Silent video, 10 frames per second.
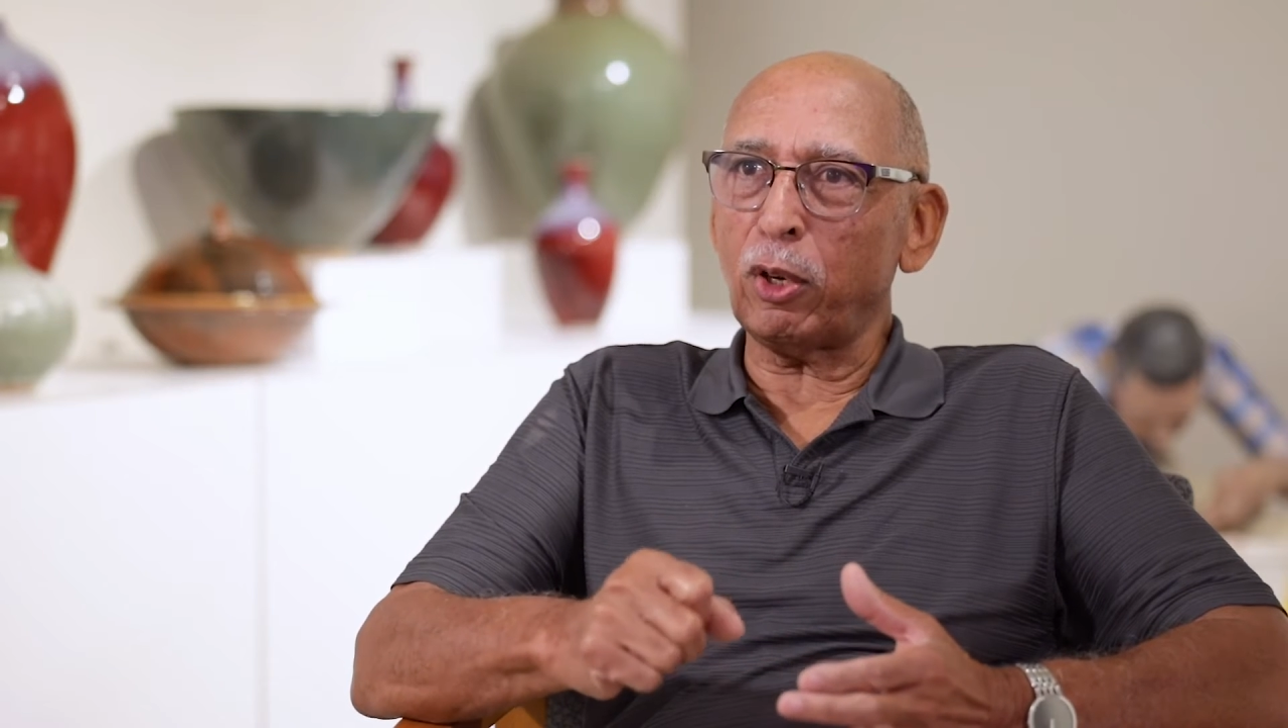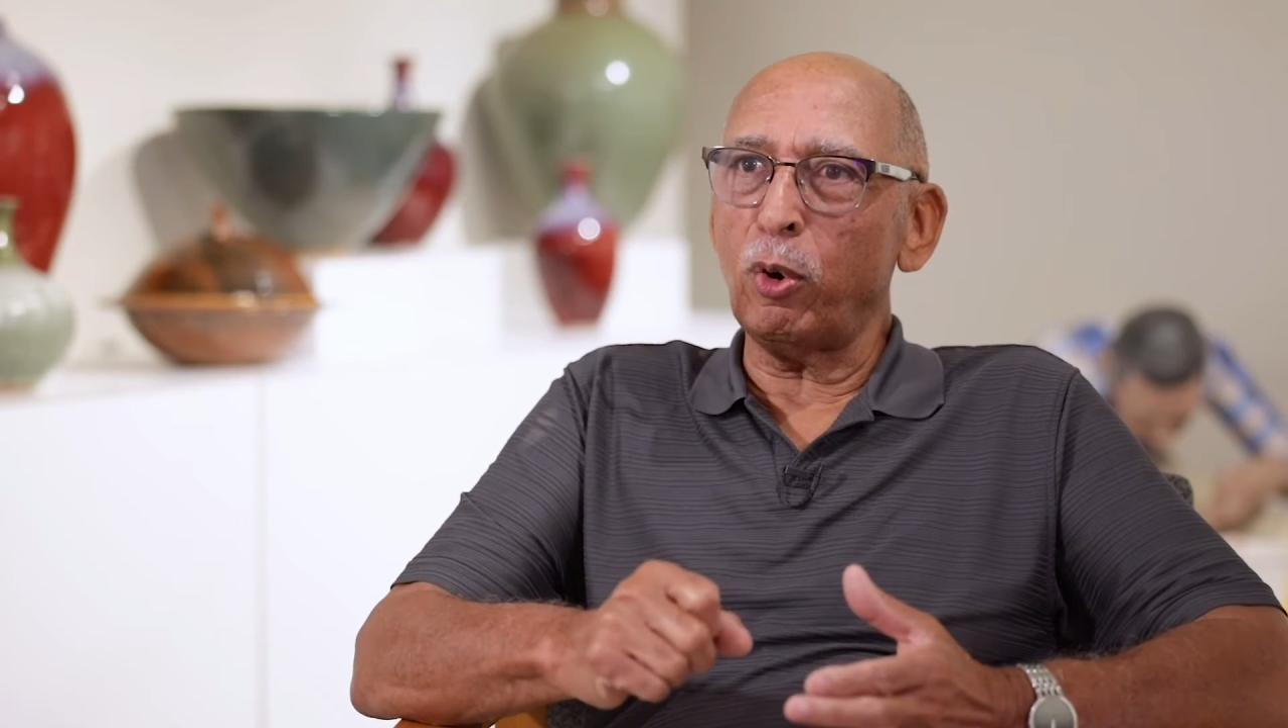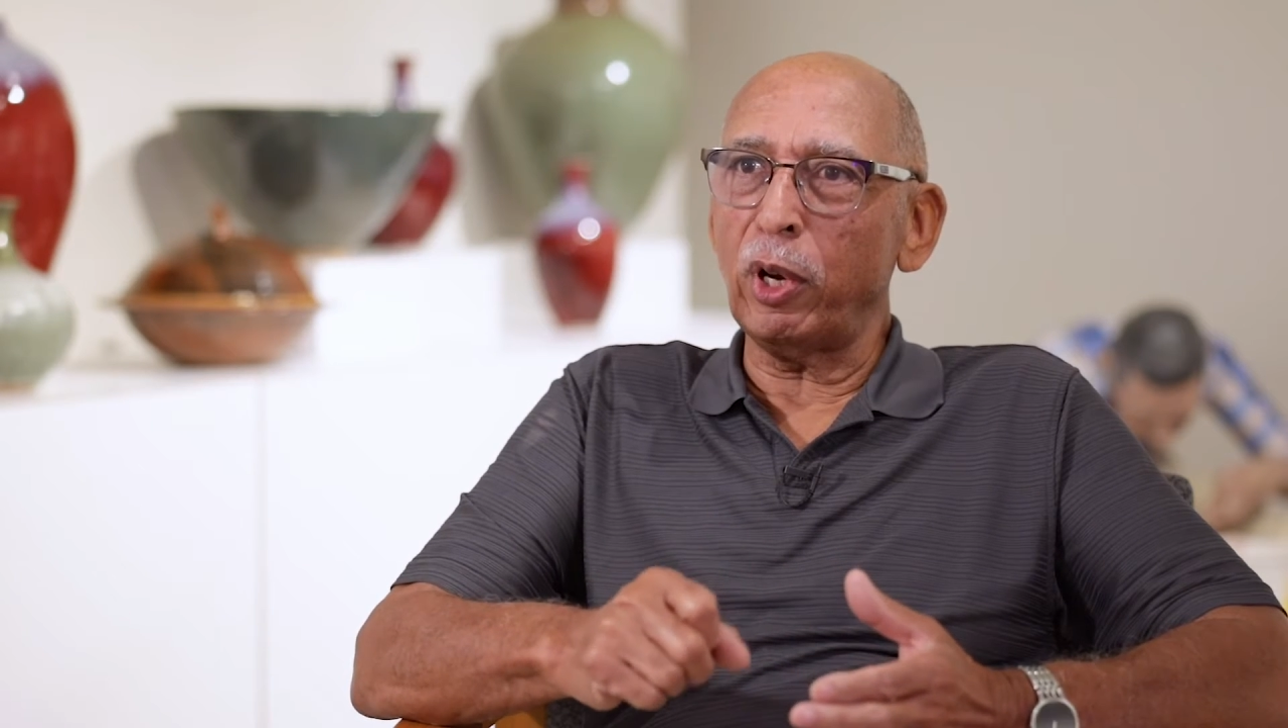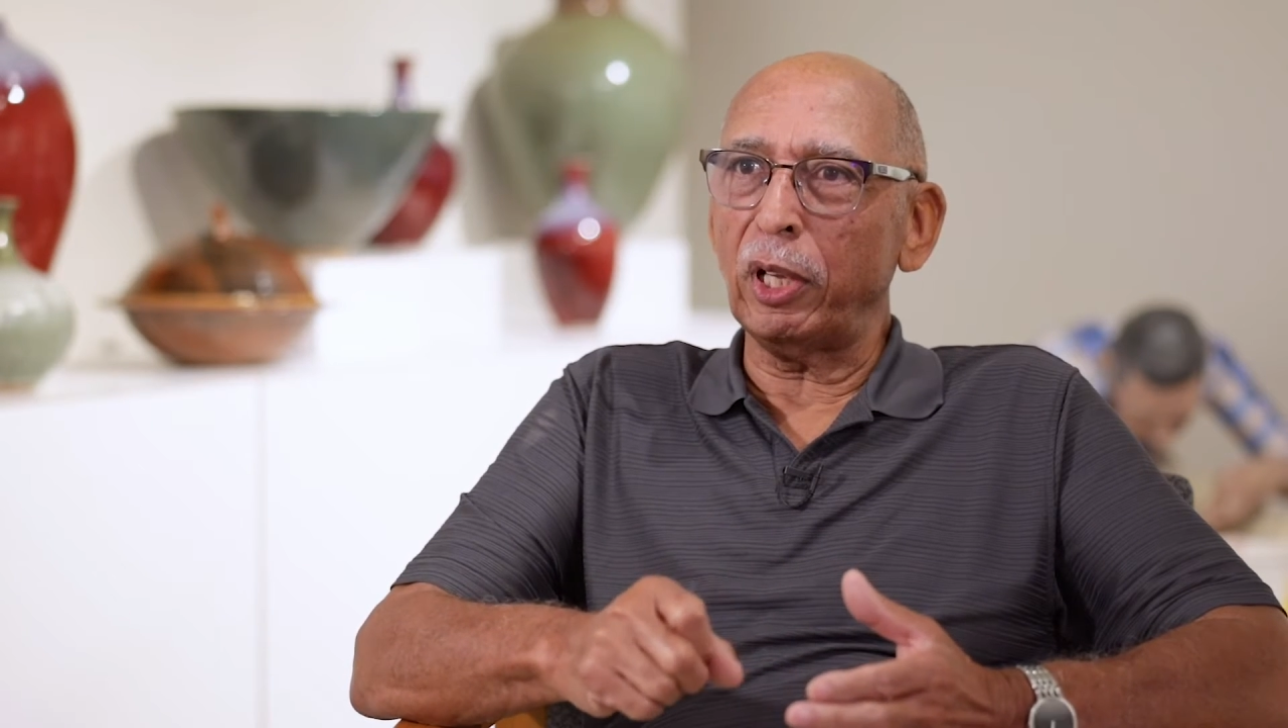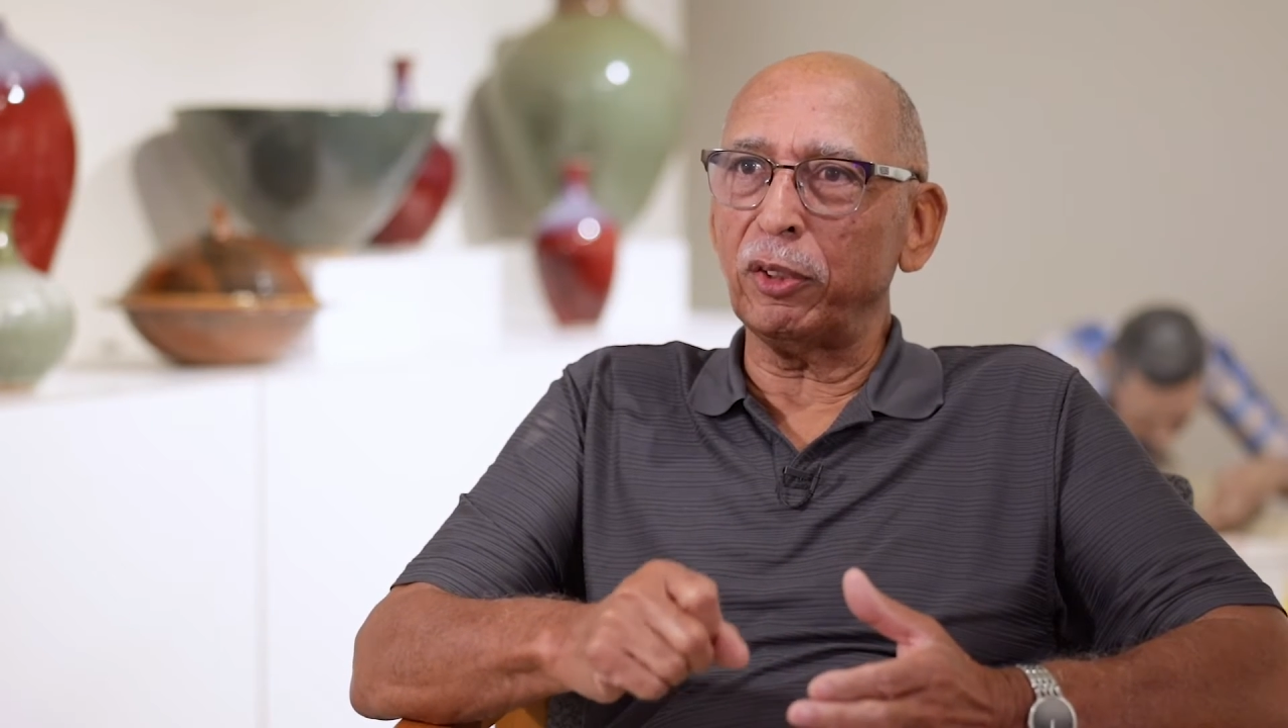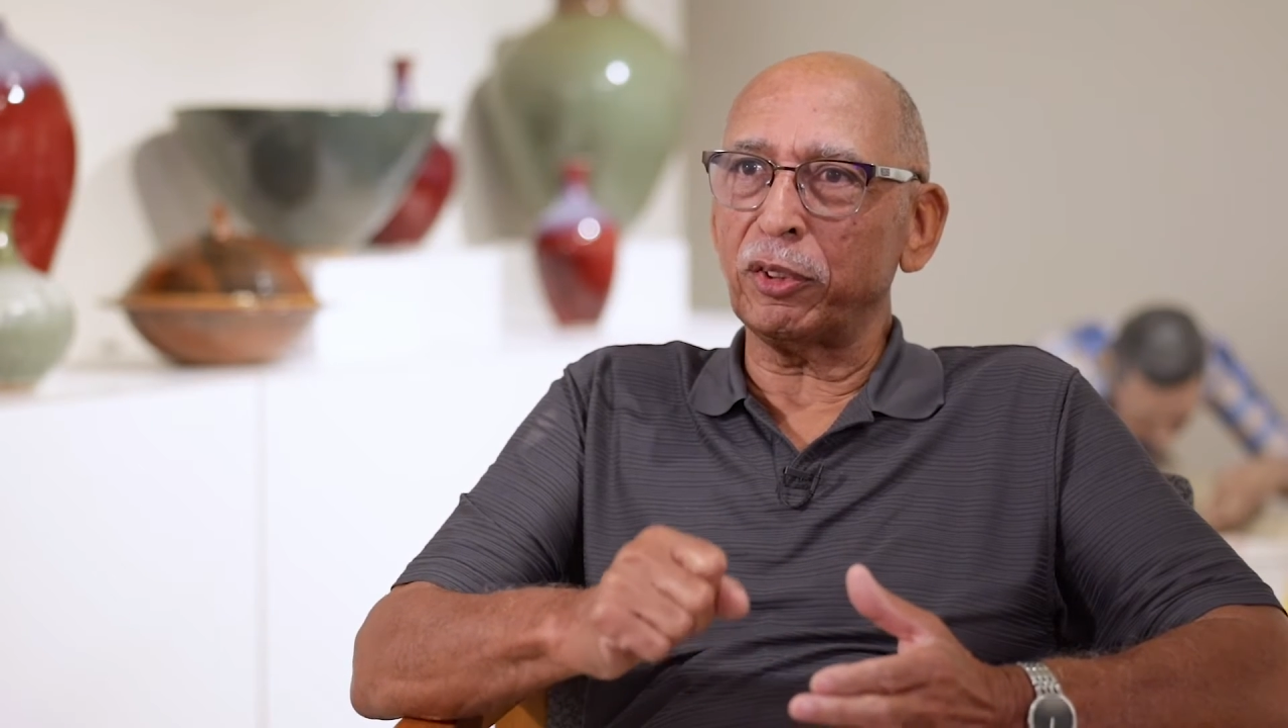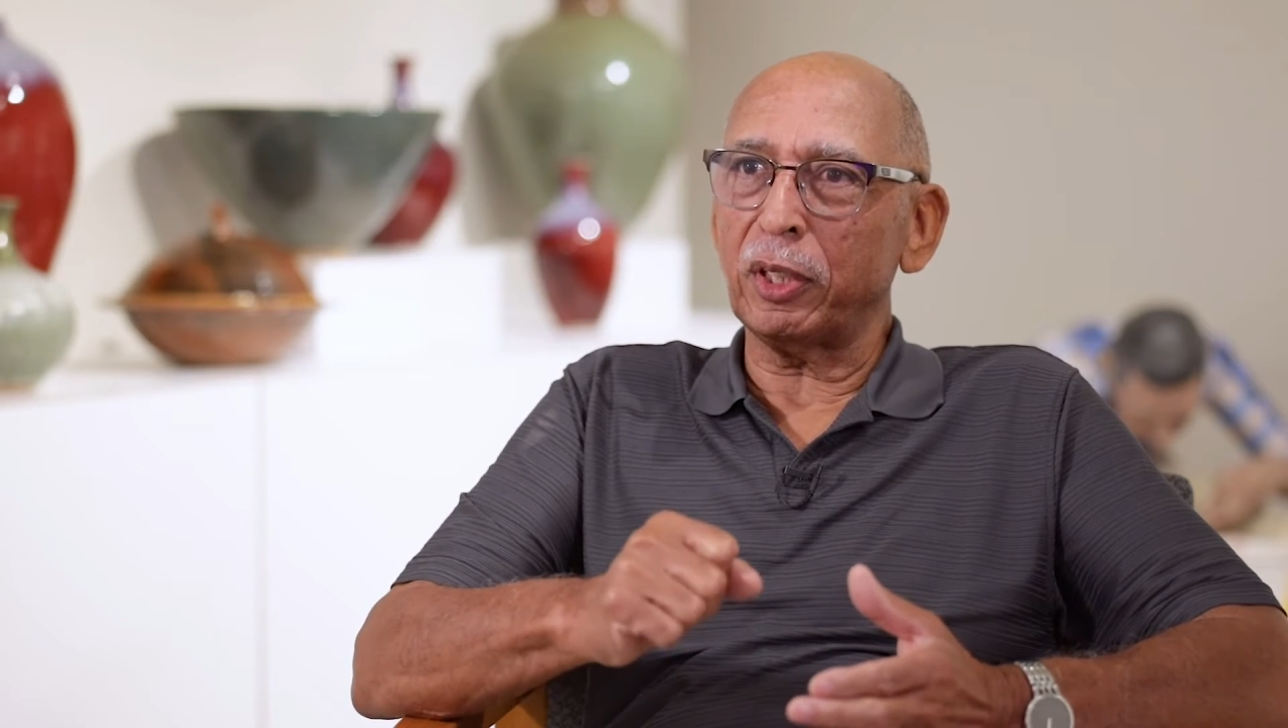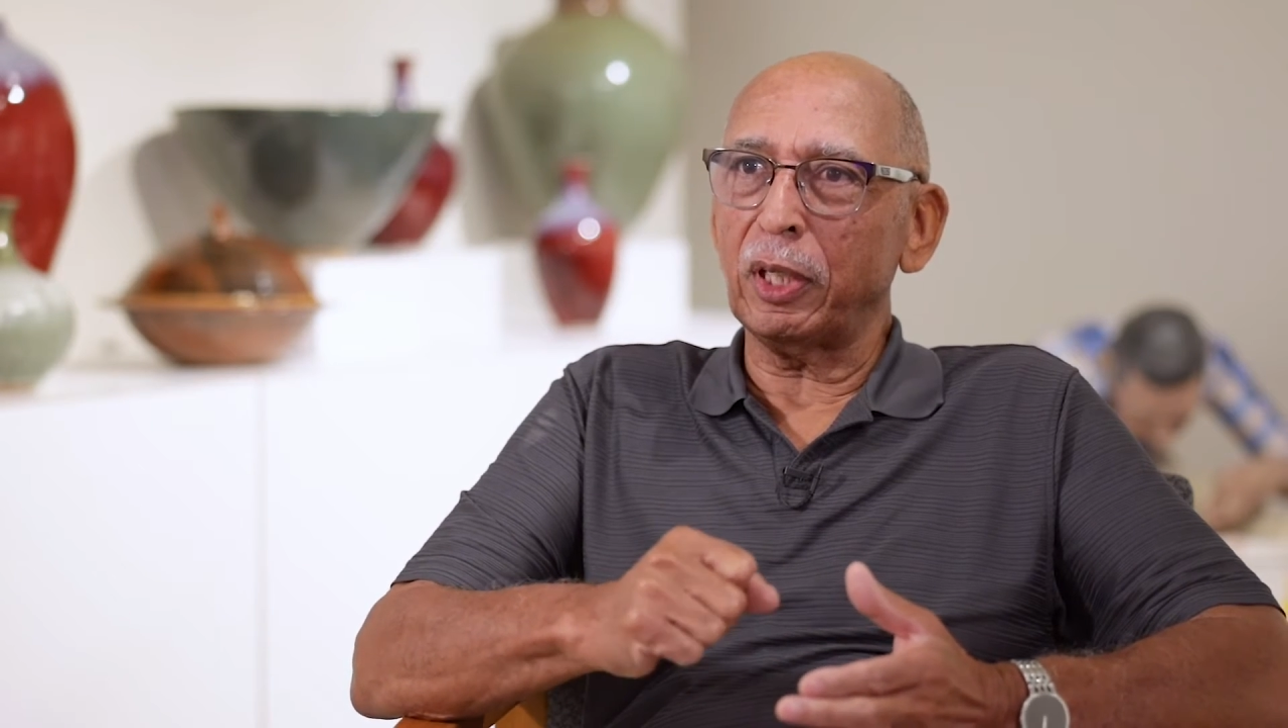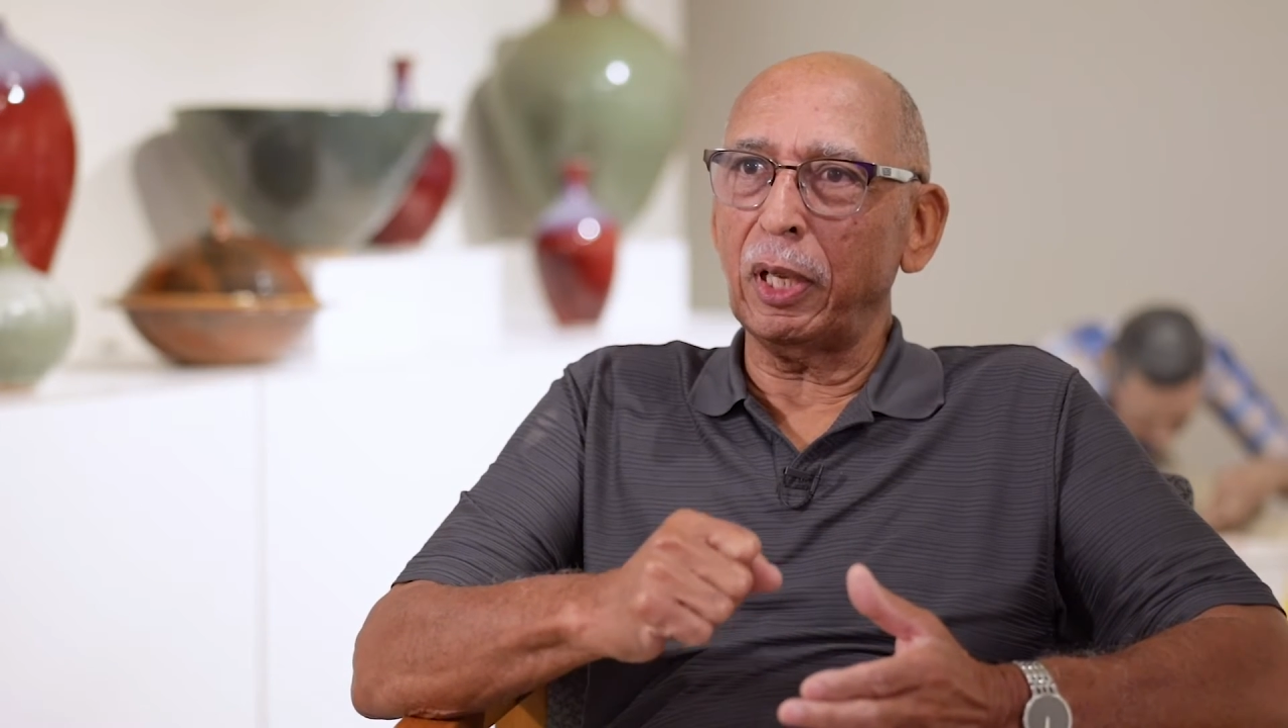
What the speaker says: coils